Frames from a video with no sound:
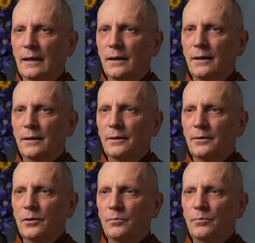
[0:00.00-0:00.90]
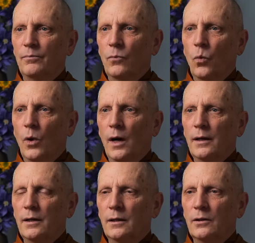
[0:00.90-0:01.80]
Uh, the
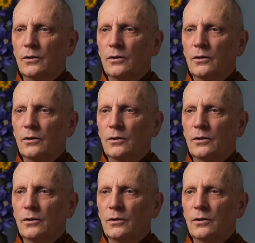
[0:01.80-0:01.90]
why then